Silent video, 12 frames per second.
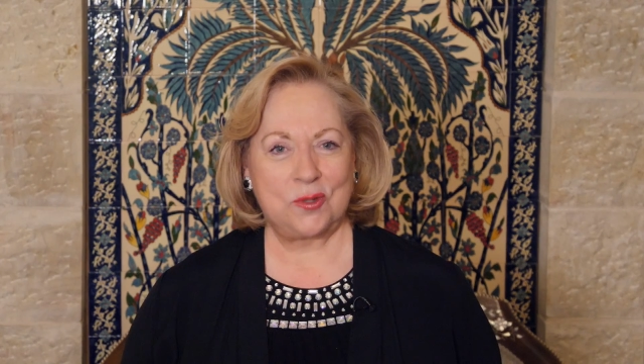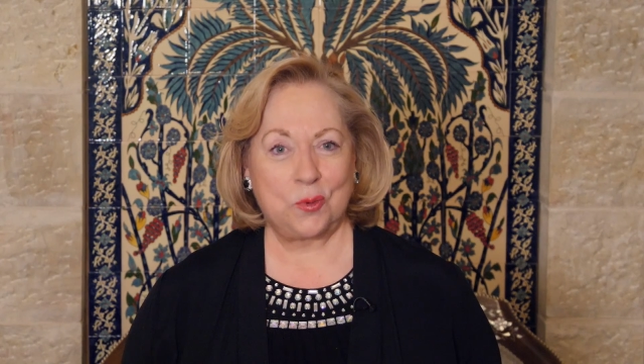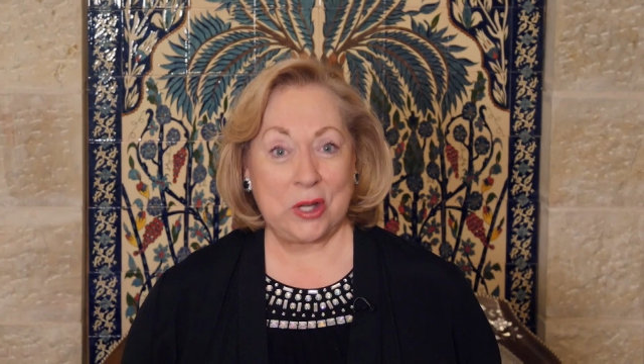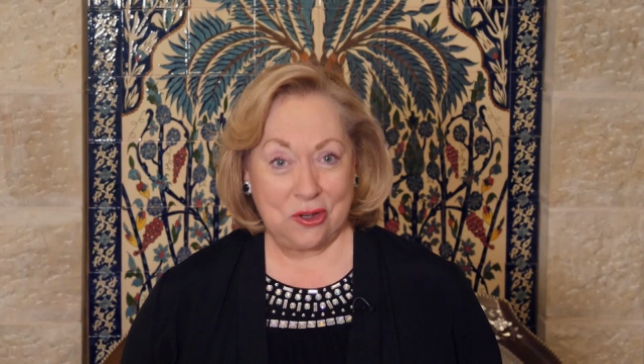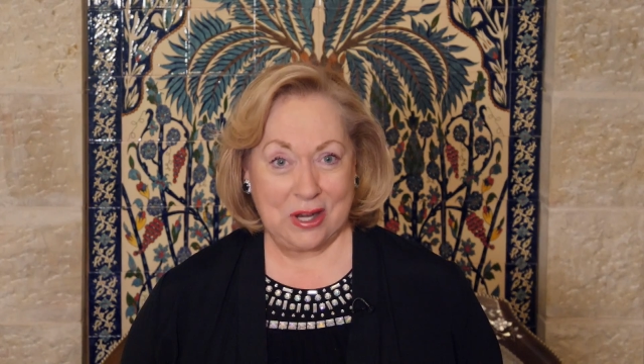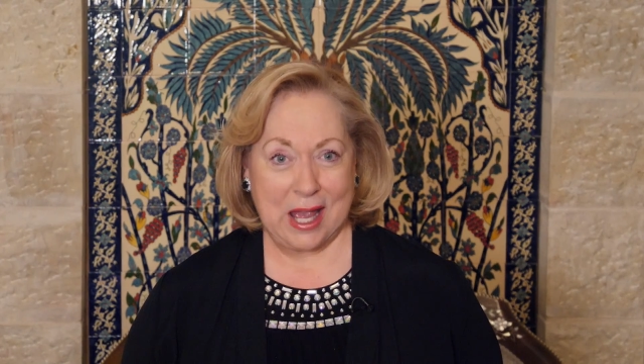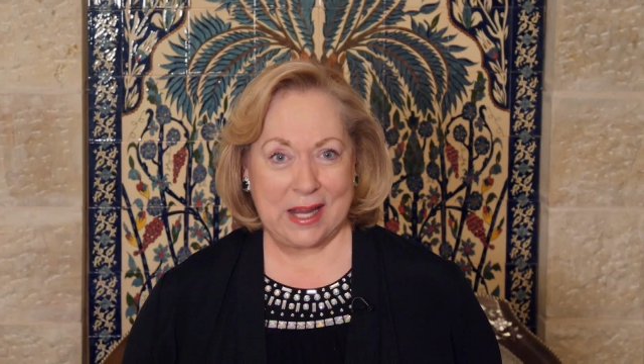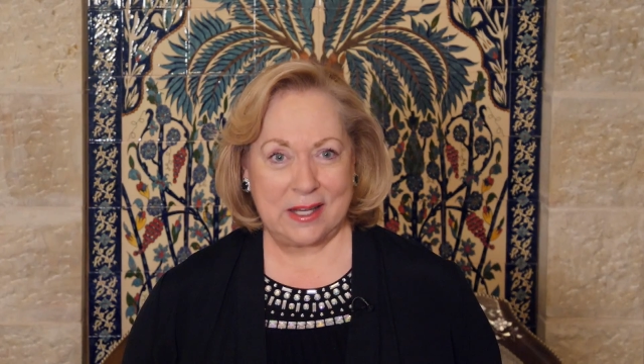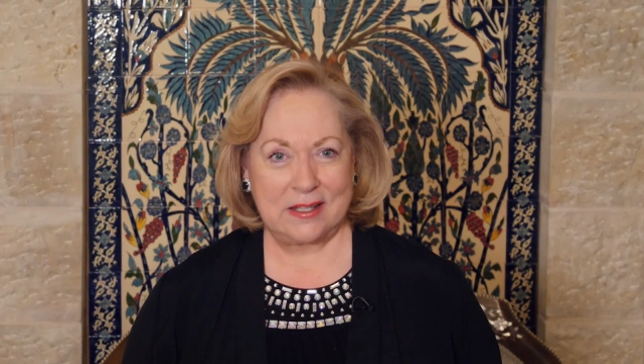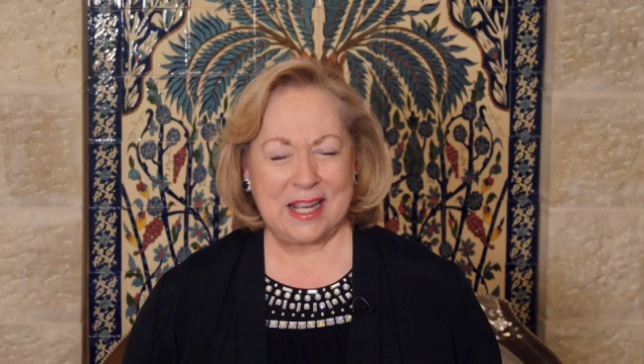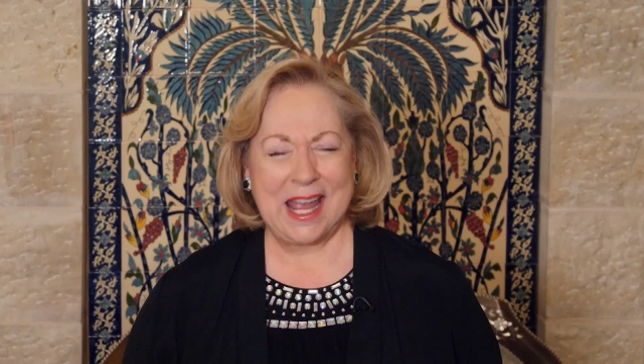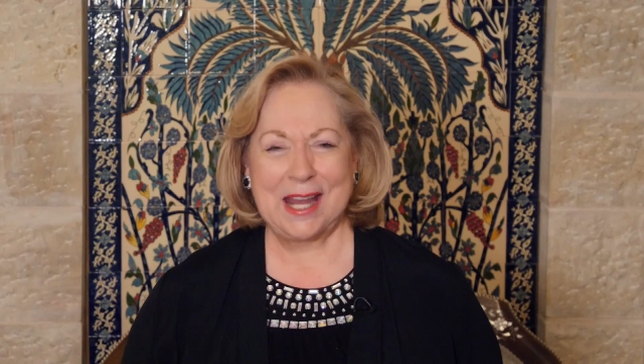
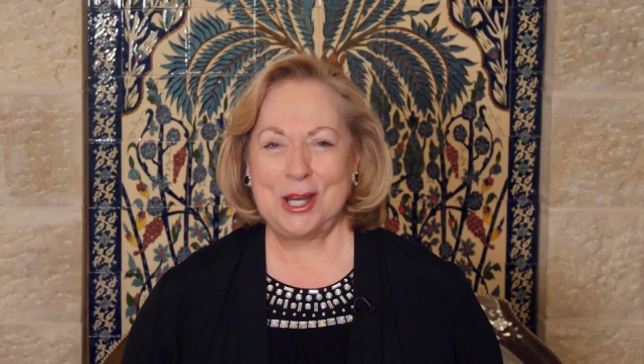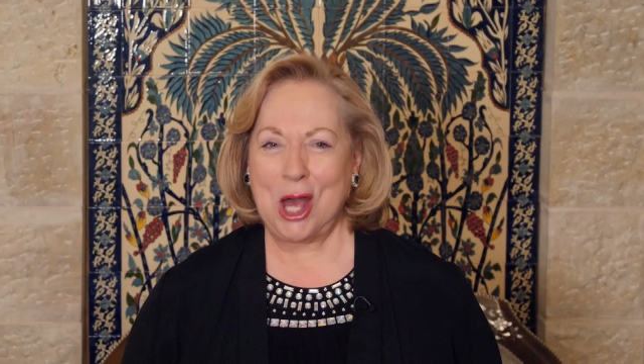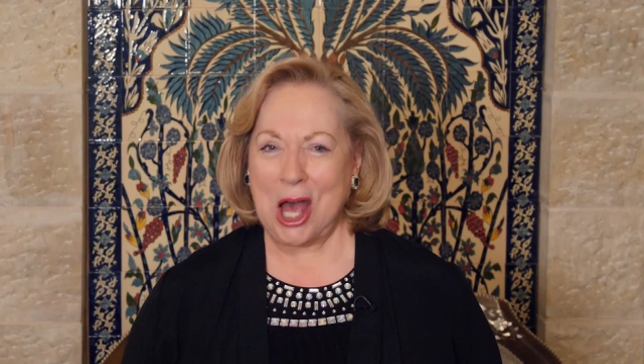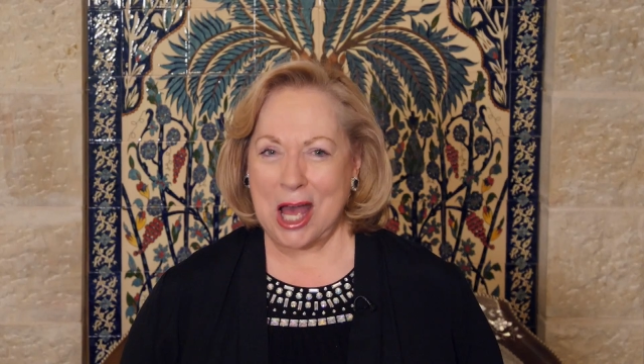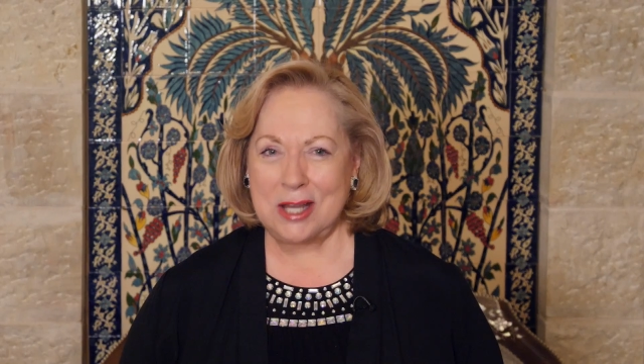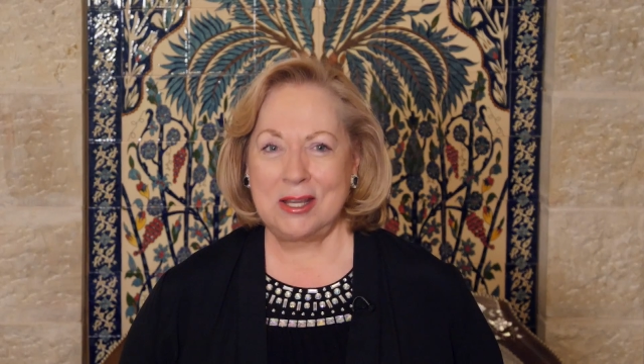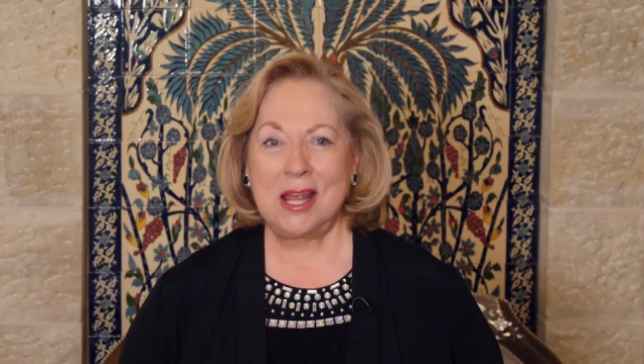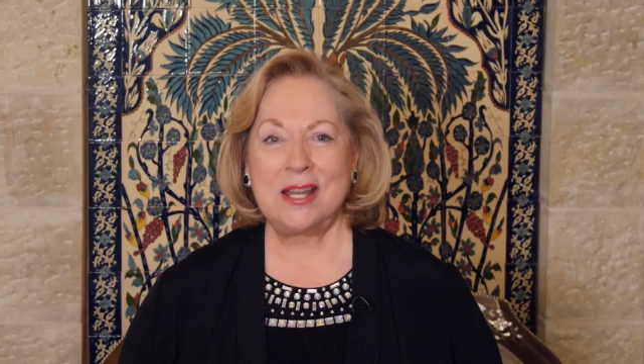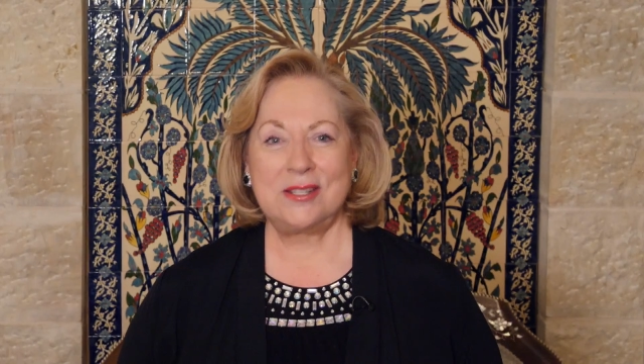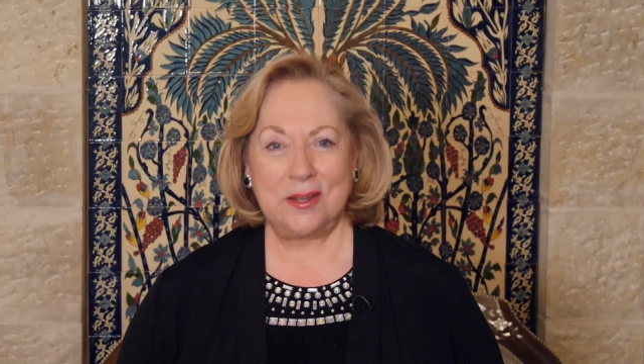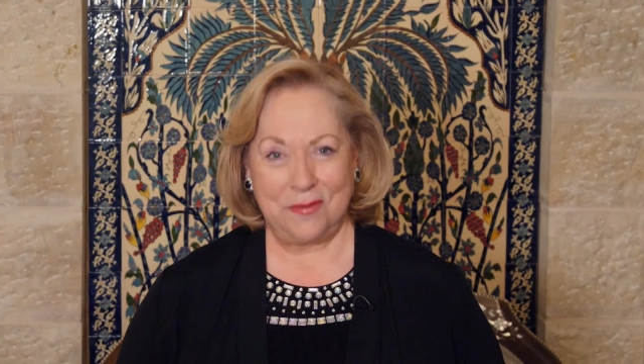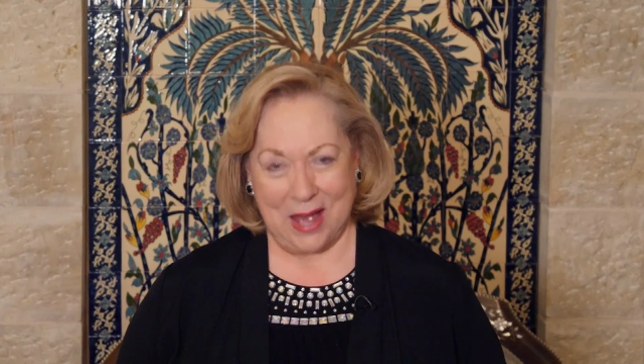reunited and
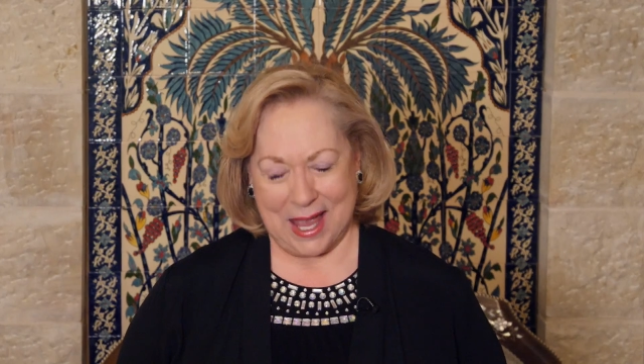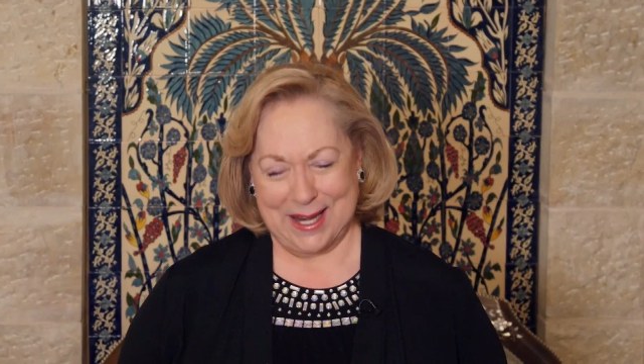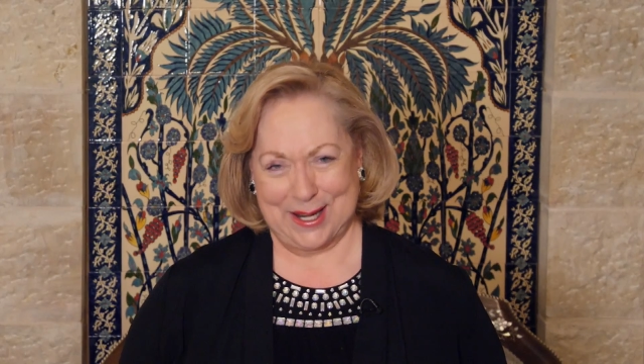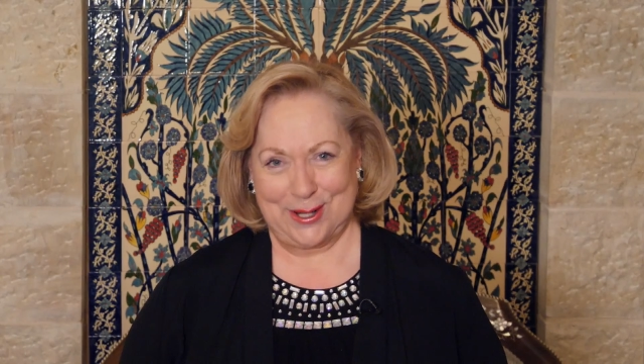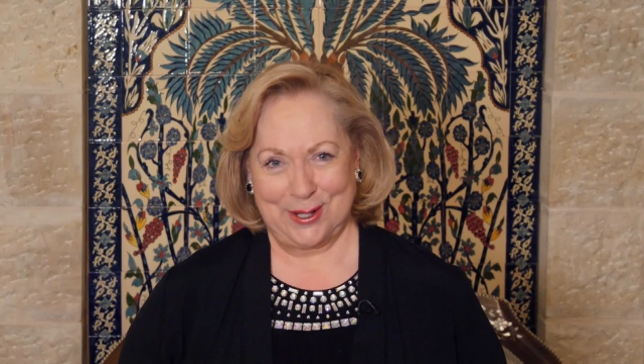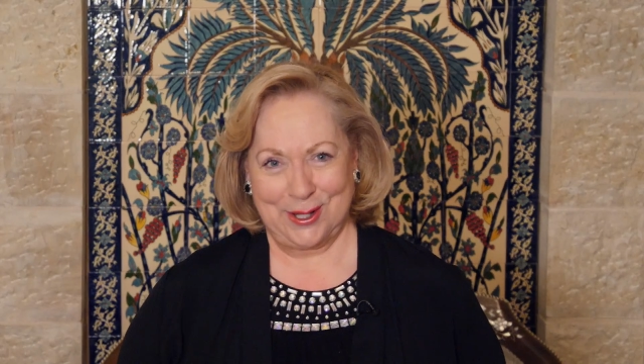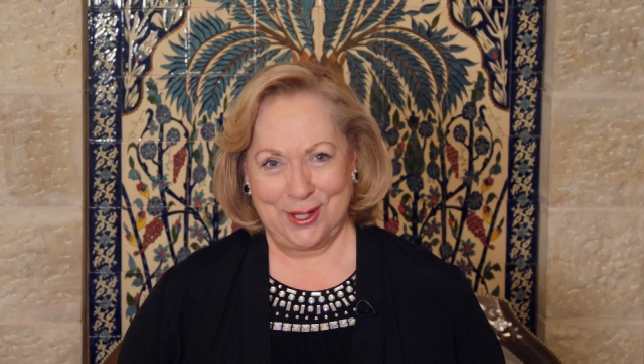undivided.